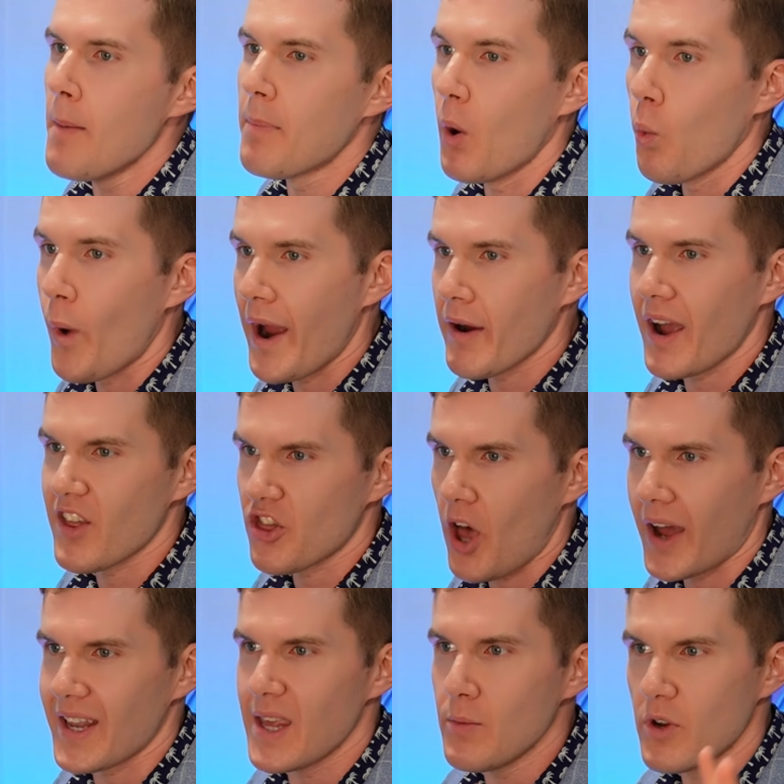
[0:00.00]
but where I
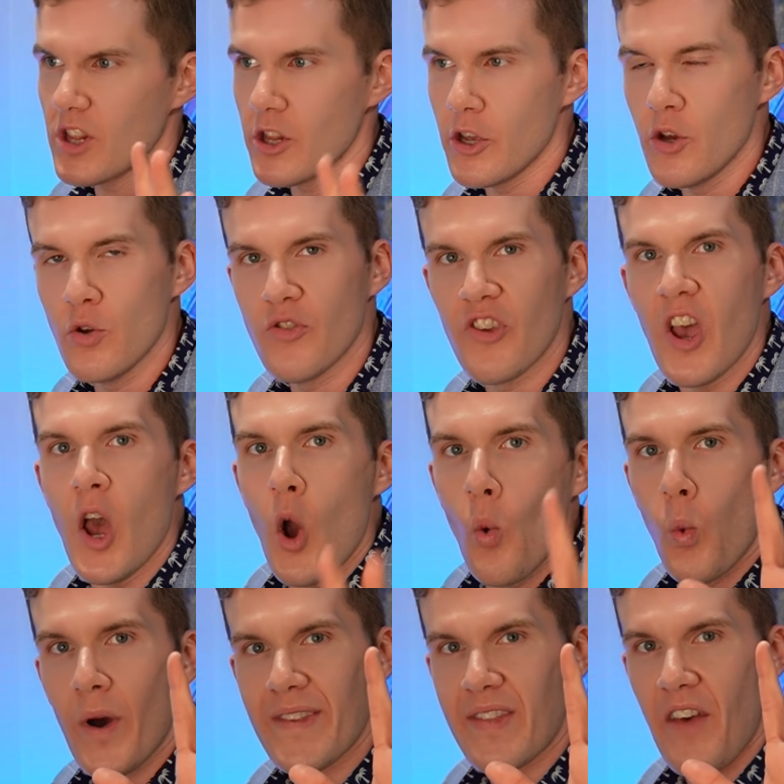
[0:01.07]
thought he would lose
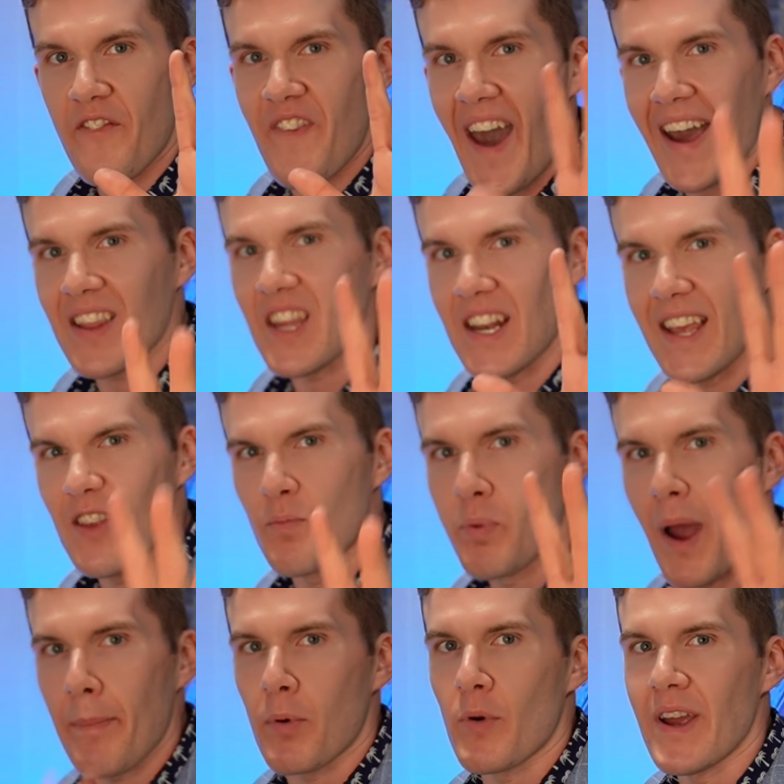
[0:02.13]
was the fact that his
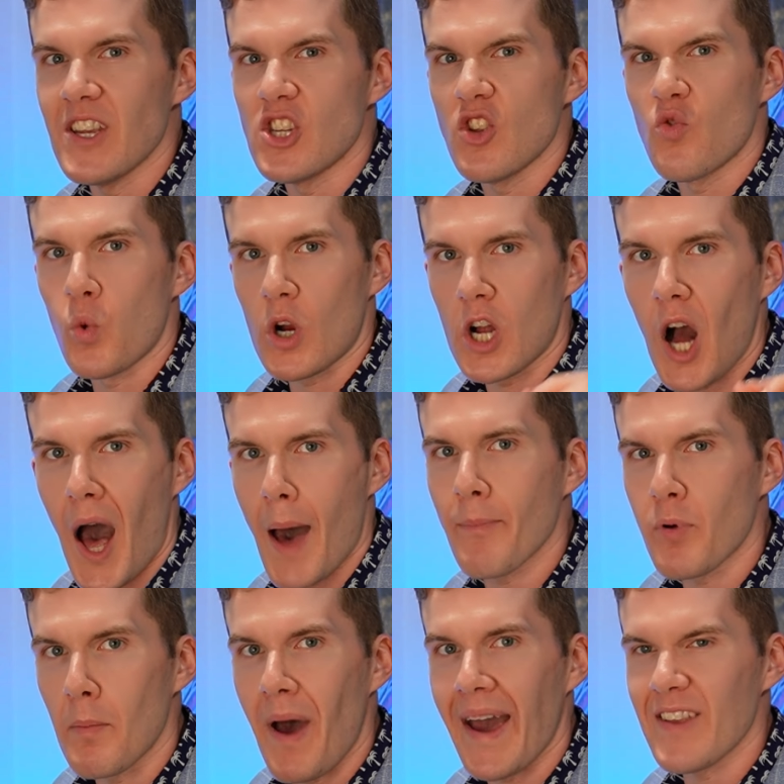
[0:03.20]
preparations were
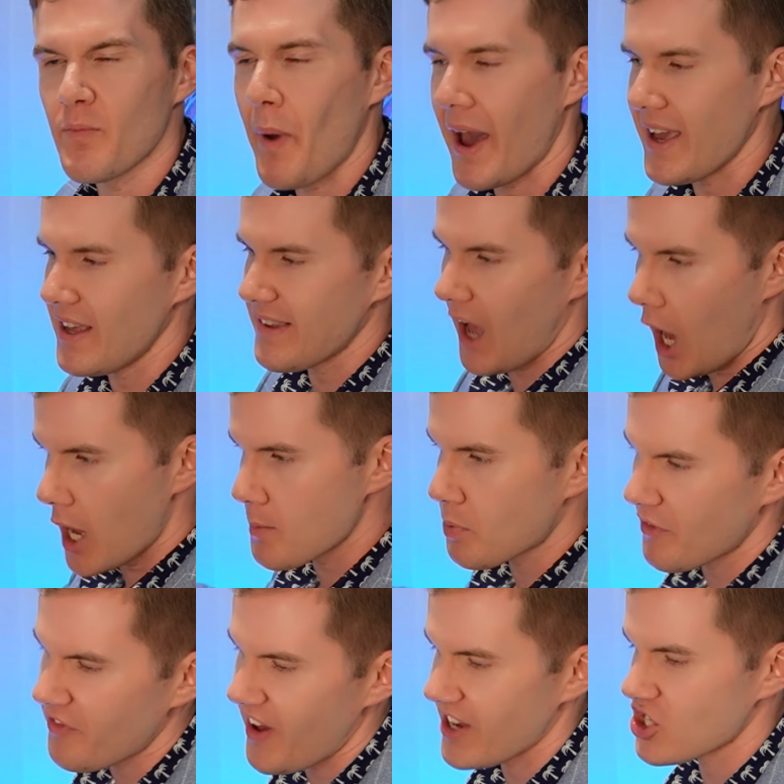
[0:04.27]
compromised by his
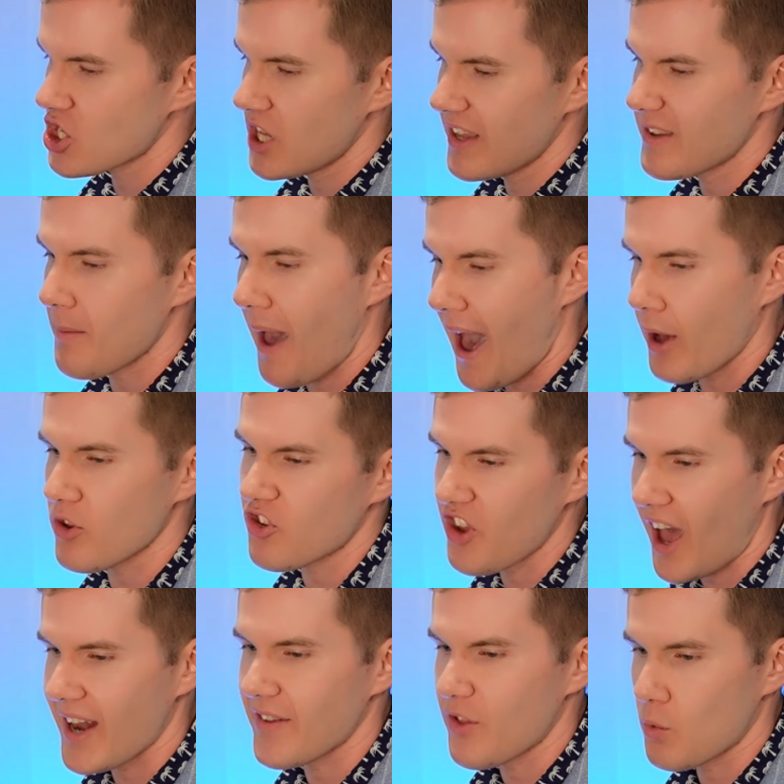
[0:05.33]
unprofessionalism
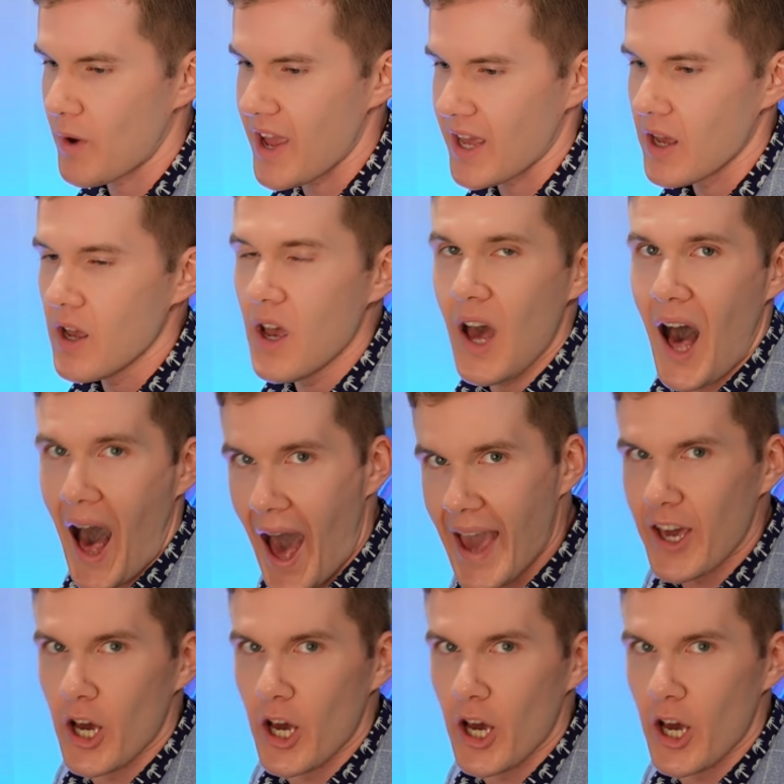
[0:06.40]
outside of the ring. I